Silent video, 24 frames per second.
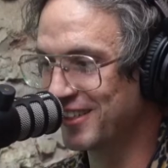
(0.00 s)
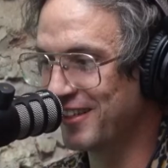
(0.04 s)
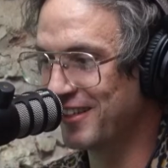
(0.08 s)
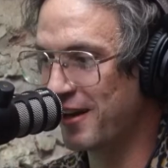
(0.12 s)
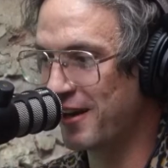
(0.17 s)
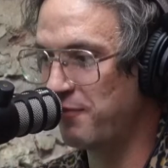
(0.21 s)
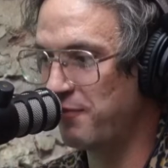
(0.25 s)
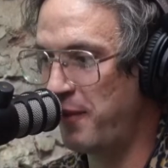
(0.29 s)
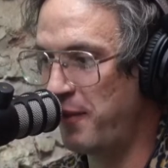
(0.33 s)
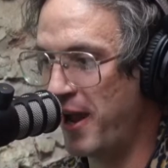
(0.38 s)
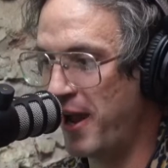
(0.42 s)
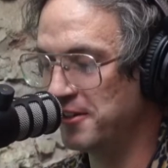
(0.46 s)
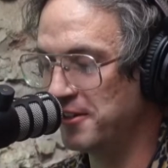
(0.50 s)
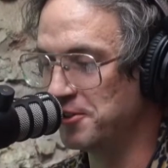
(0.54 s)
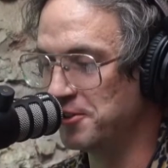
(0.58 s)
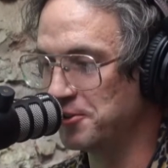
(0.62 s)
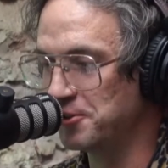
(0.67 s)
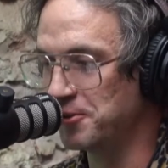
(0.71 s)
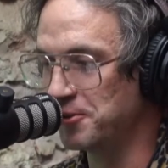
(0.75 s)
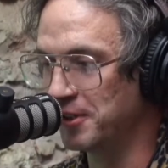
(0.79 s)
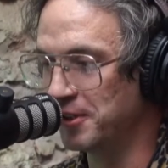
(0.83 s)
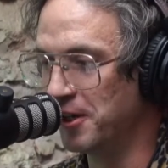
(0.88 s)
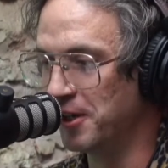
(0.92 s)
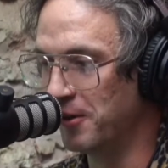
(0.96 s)
of
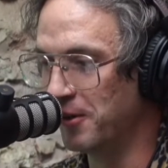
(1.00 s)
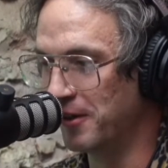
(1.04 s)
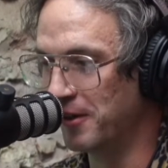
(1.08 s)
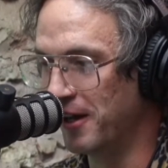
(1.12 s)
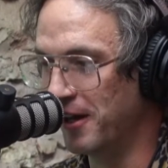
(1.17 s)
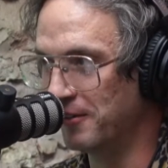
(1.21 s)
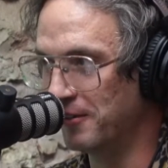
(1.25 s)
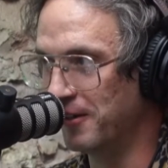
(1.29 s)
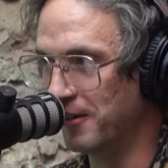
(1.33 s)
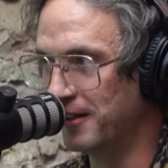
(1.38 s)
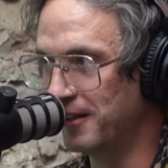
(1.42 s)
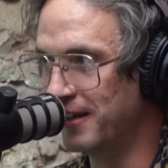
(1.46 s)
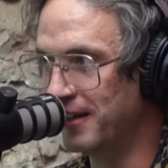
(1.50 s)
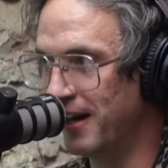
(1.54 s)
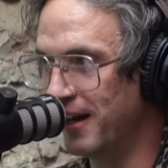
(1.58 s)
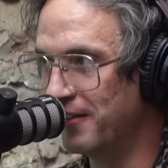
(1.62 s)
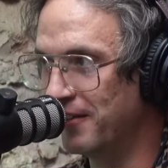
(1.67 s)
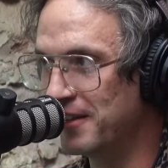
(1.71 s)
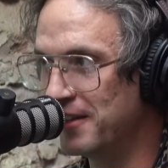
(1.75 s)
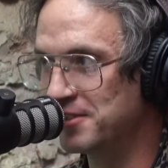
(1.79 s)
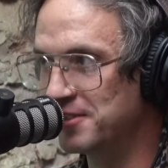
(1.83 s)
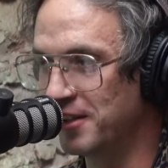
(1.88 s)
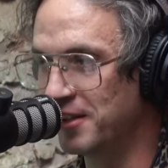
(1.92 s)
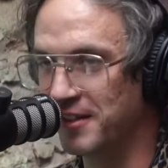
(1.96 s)
pageantry going on right now.
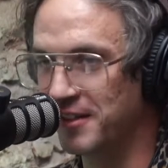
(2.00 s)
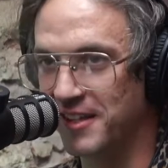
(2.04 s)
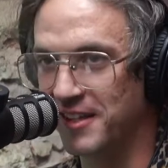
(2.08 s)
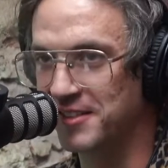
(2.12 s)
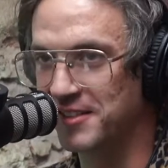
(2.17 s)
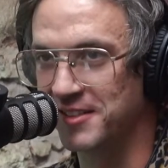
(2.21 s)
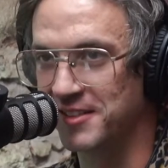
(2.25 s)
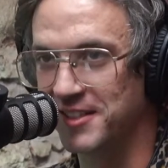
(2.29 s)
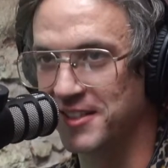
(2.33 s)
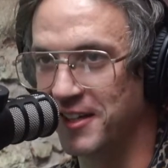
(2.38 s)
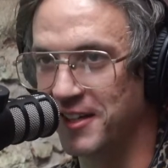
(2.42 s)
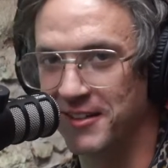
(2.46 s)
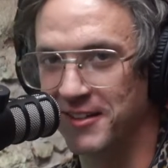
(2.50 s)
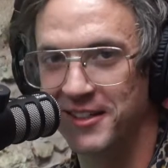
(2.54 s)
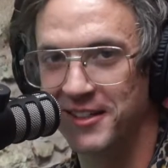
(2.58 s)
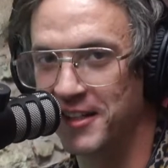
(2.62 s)
That's unnecessary.